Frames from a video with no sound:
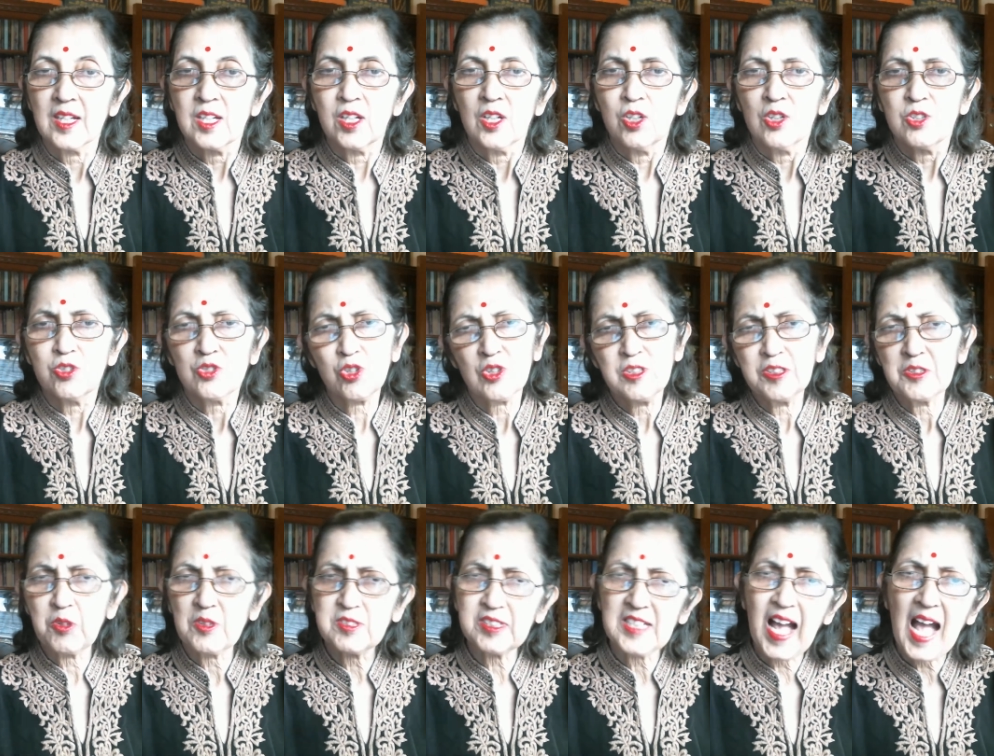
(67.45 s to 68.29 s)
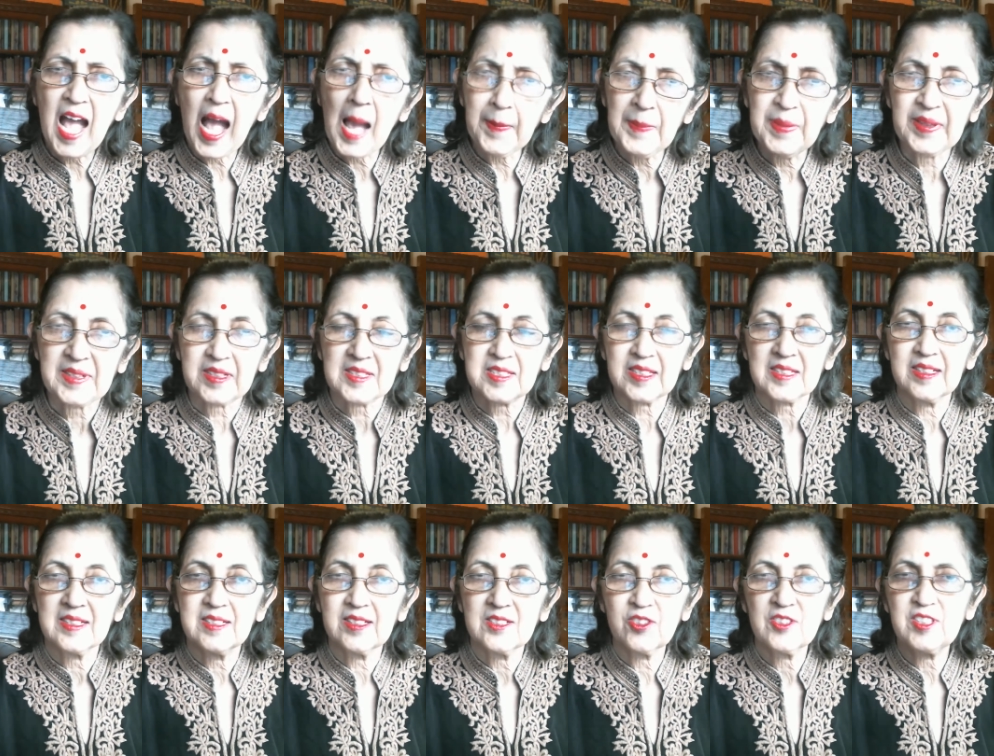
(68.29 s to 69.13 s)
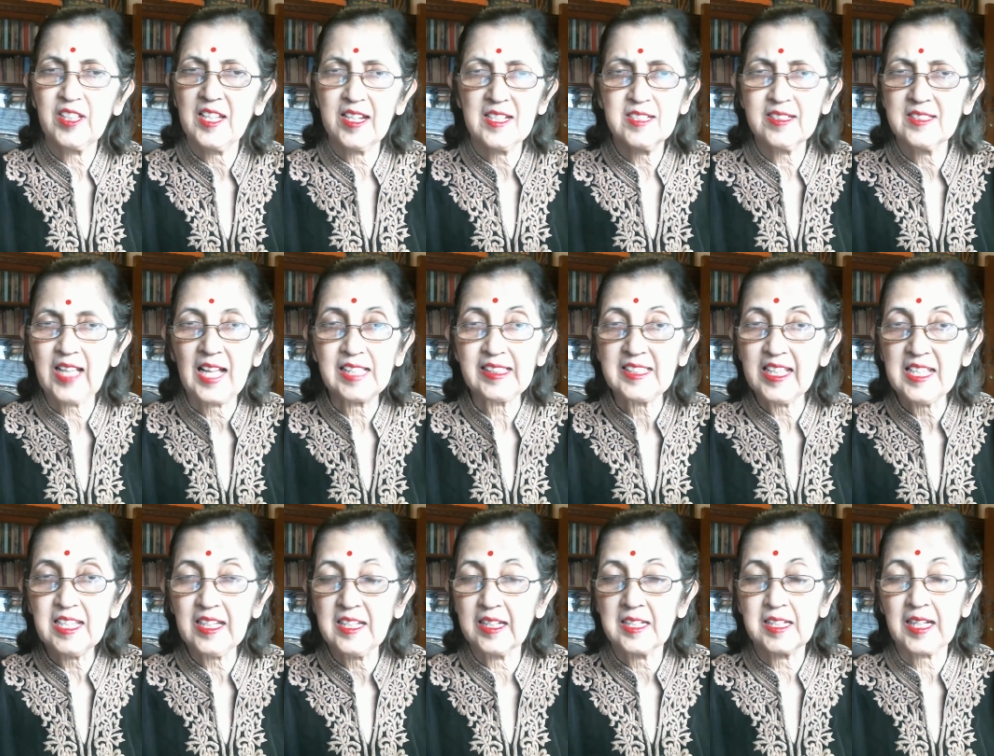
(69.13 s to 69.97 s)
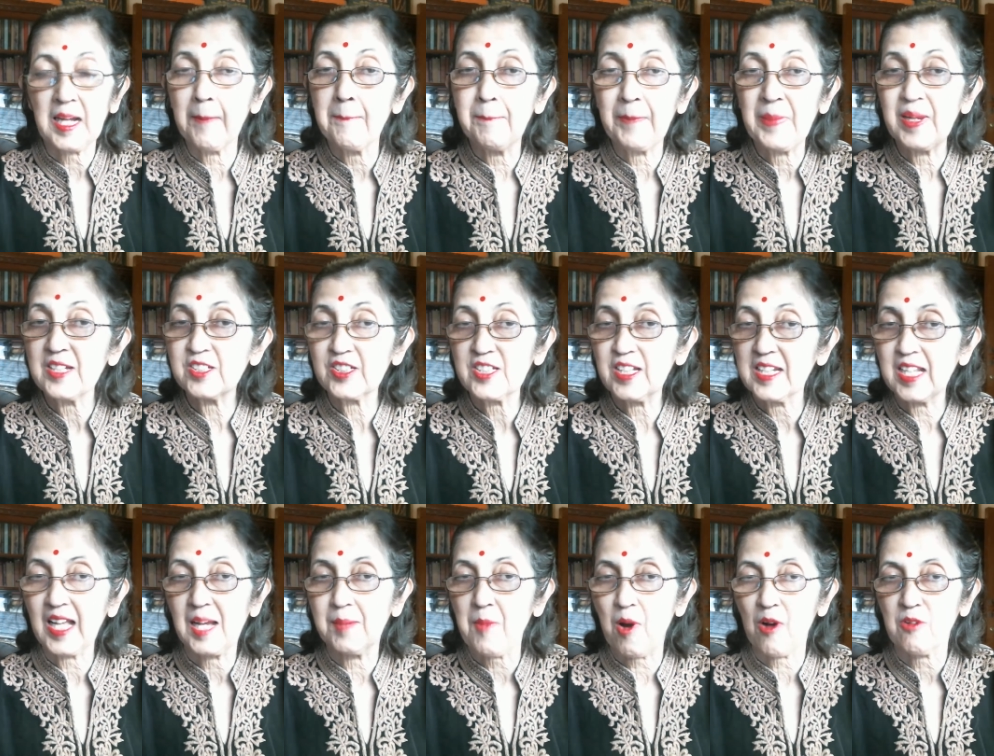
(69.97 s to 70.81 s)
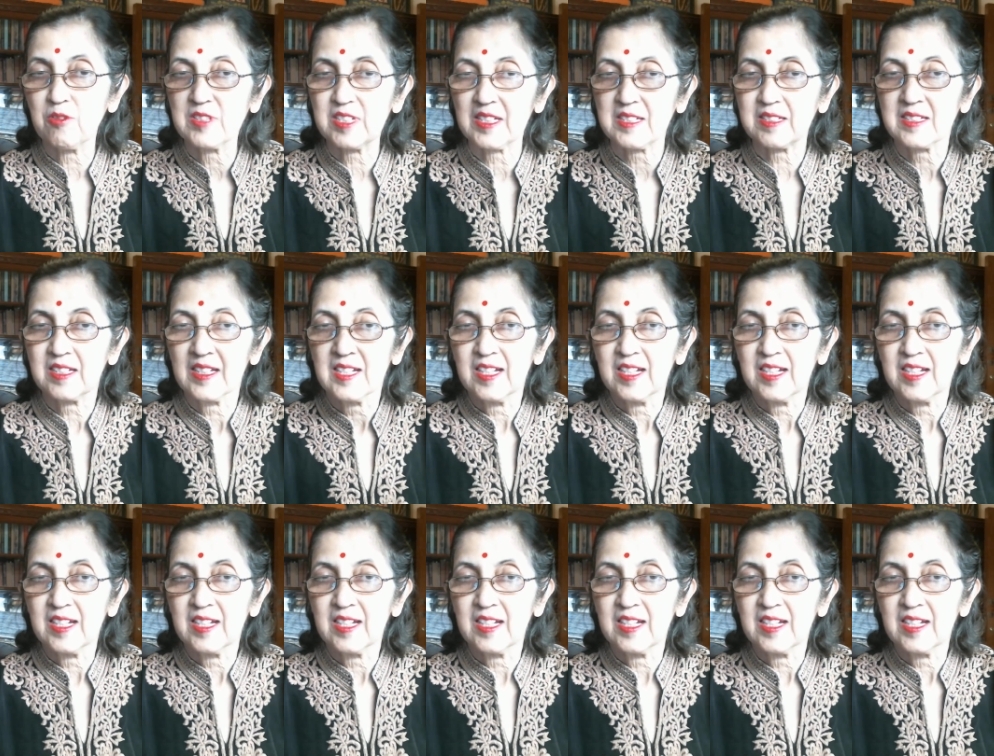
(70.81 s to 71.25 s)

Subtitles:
So it was a habit. There is nothing compulsory about it.